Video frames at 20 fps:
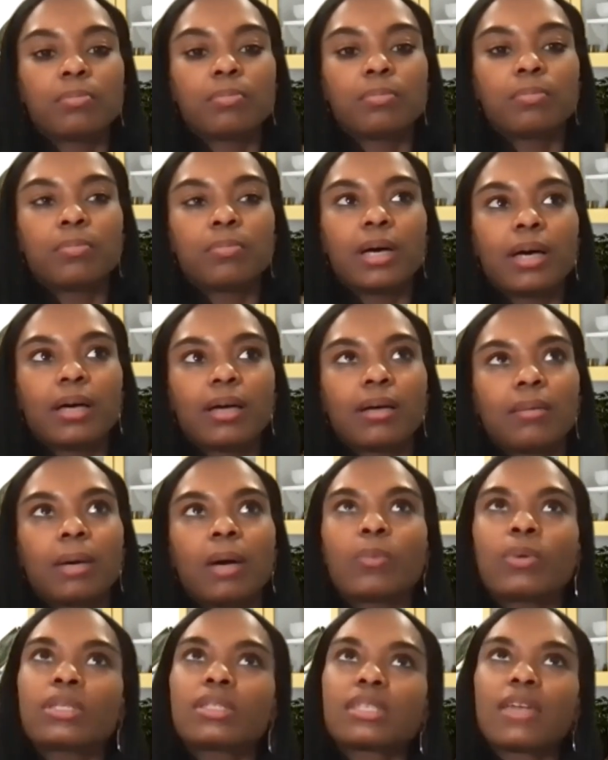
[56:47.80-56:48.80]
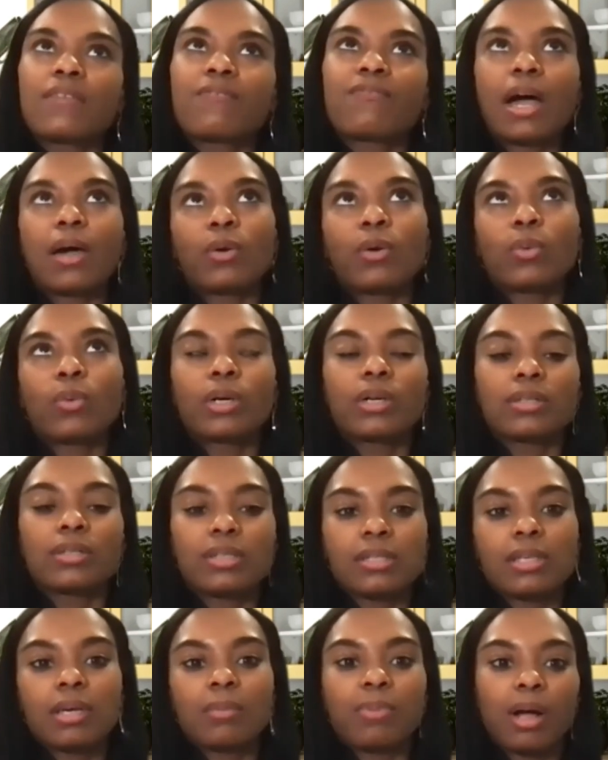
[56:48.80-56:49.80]
um, I wouldn't say final words
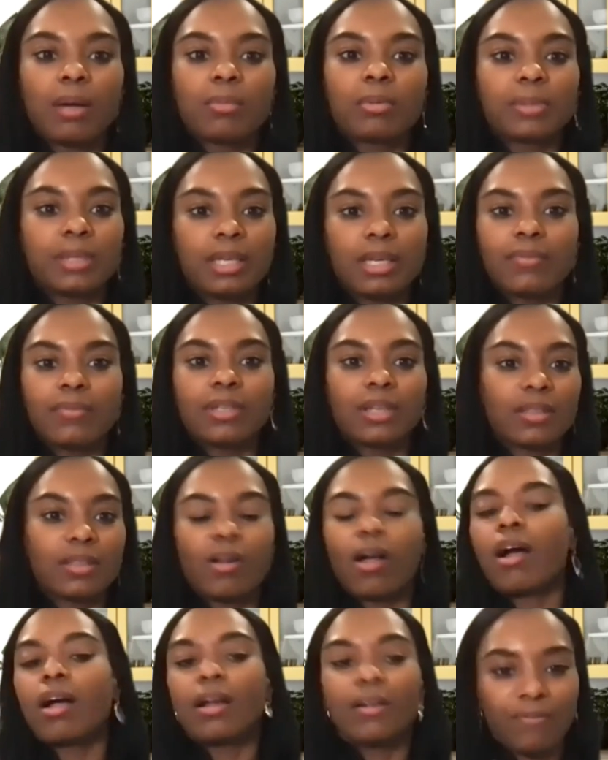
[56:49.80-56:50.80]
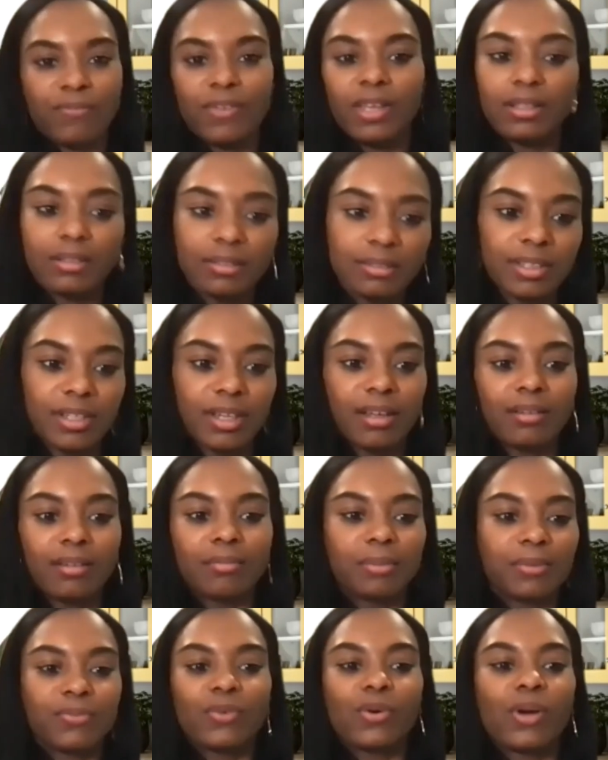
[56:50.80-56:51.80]
because I'll probably give another heartfelt, you know,
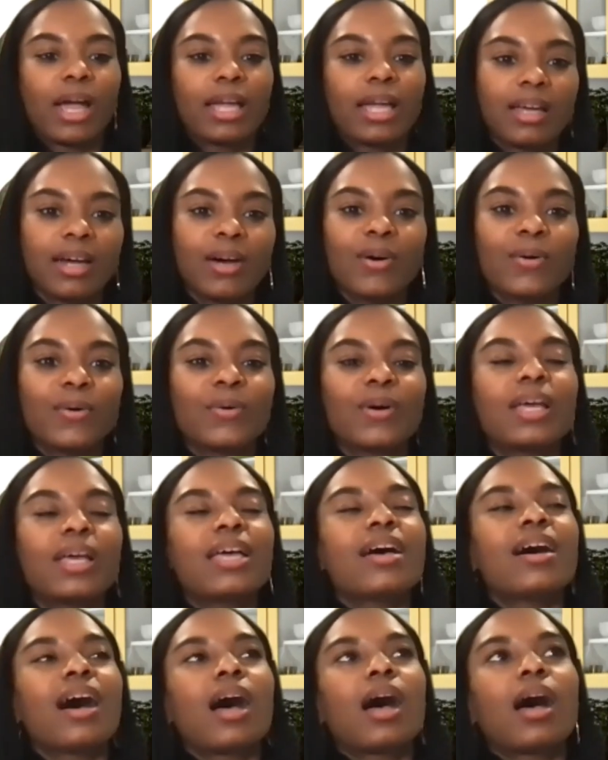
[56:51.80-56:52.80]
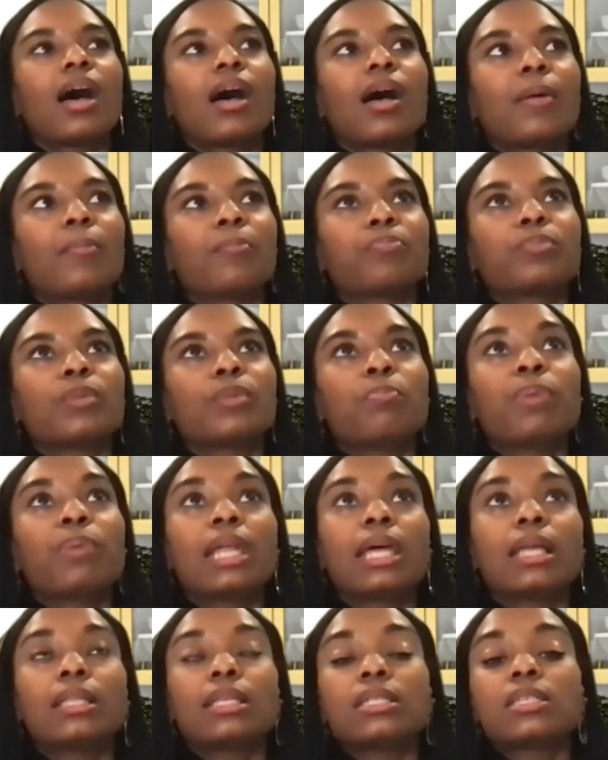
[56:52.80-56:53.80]
before I go. Um,
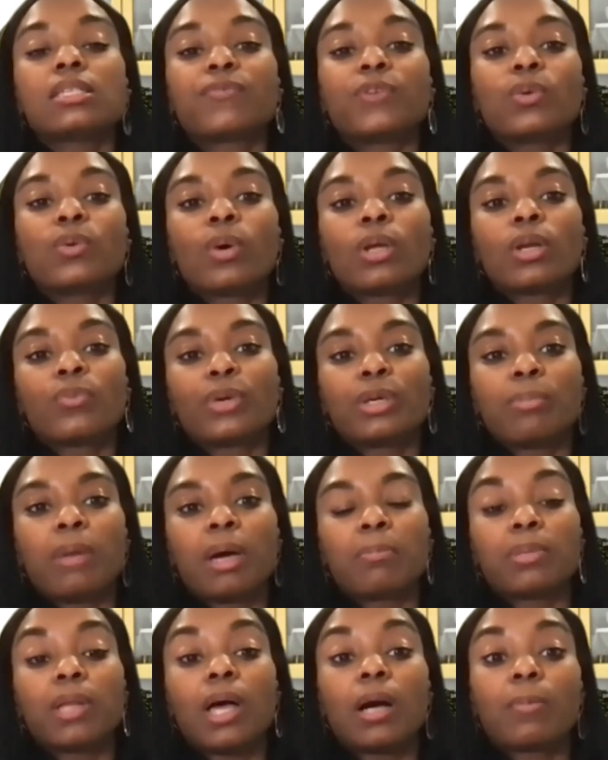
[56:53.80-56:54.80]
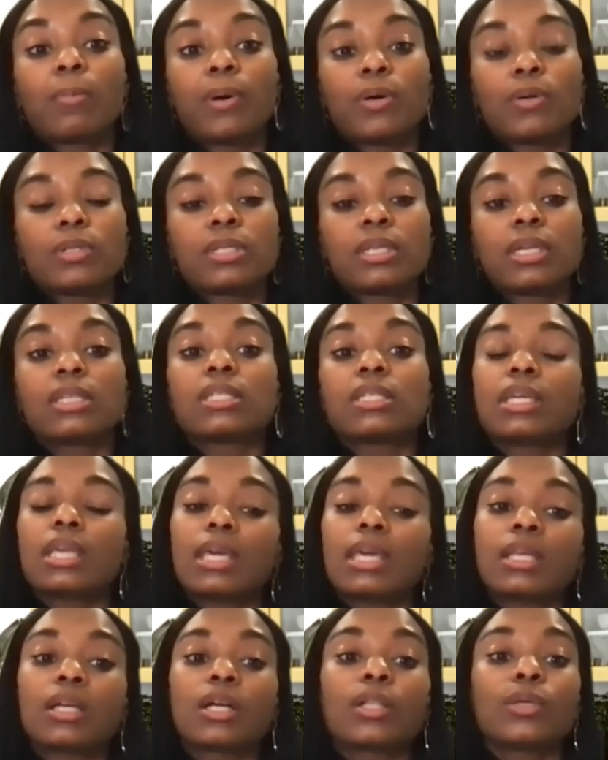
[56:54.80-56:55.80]
but at least if you want to read my blog post, because it,
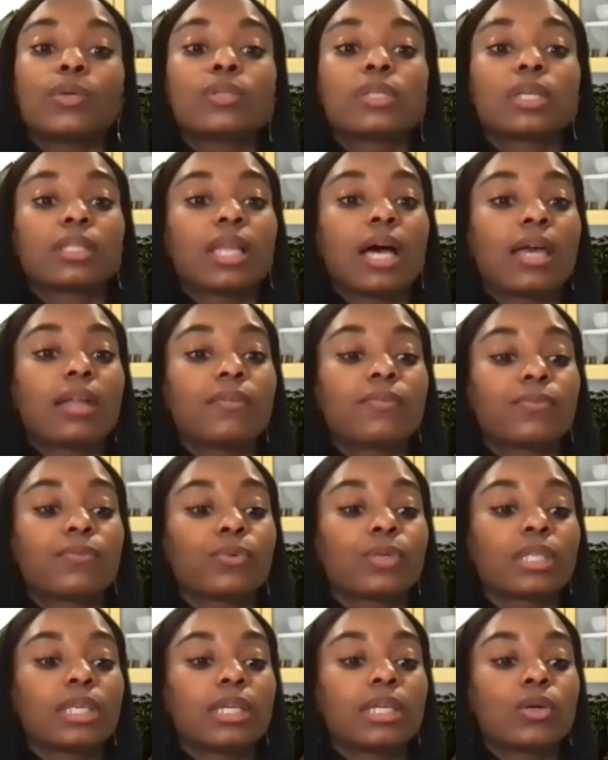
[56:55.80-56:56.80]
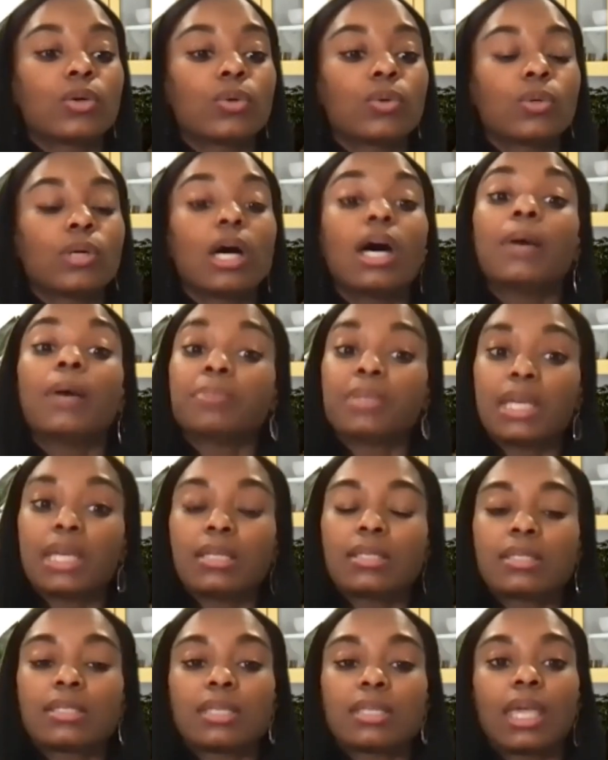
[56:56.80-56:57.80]
it includes a lot of really cool
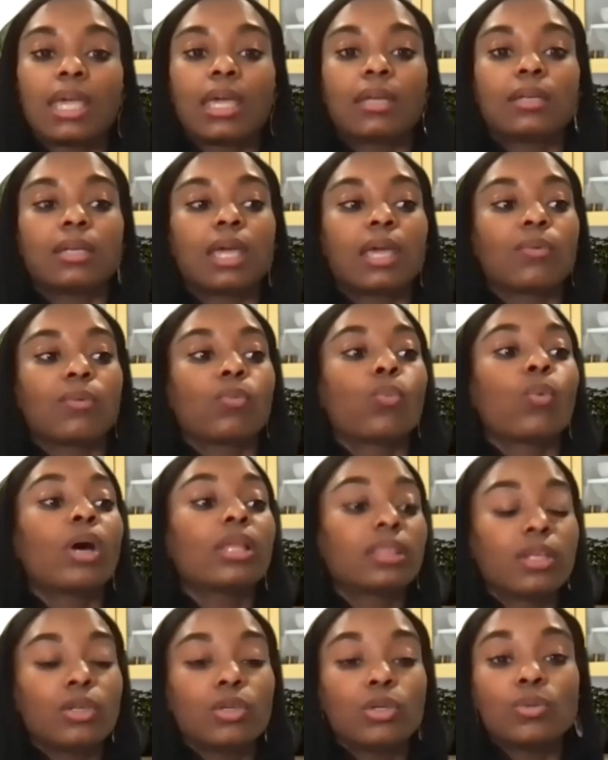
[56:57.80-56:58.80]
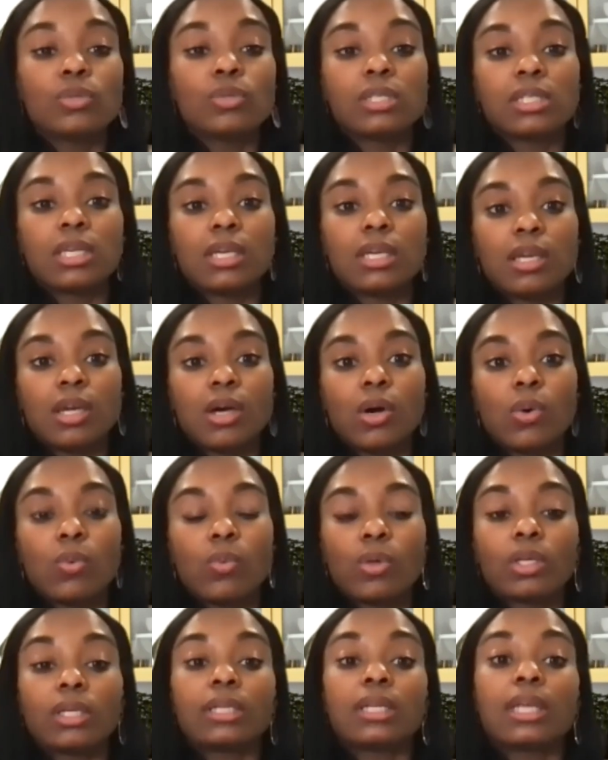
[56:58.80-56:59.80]
updates and and what the new CEO
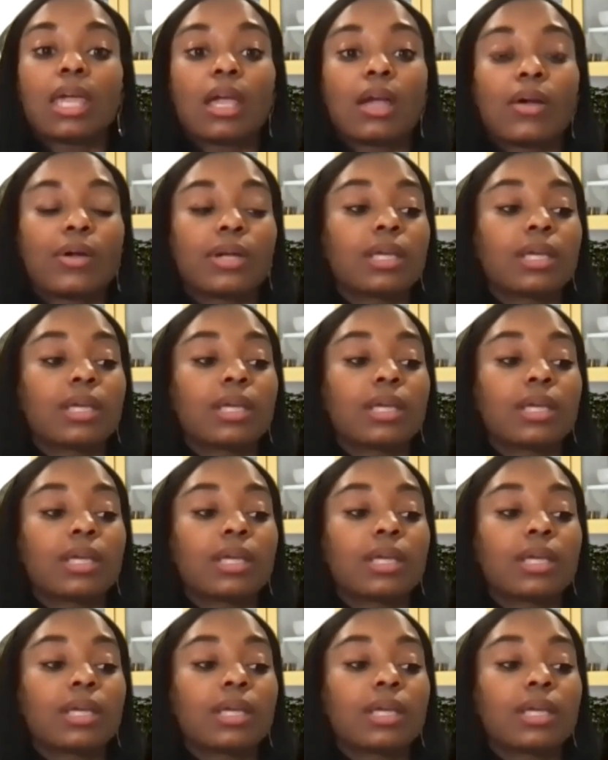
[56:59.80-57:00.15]
will inherit